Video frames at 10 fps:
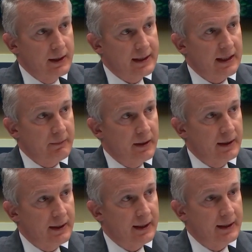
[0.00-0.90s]
telling
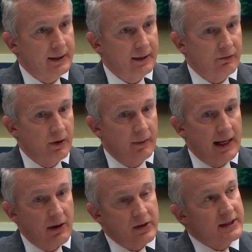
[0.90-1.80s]
me that from
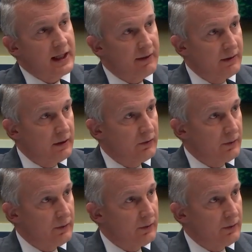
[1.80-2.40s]
an outside view,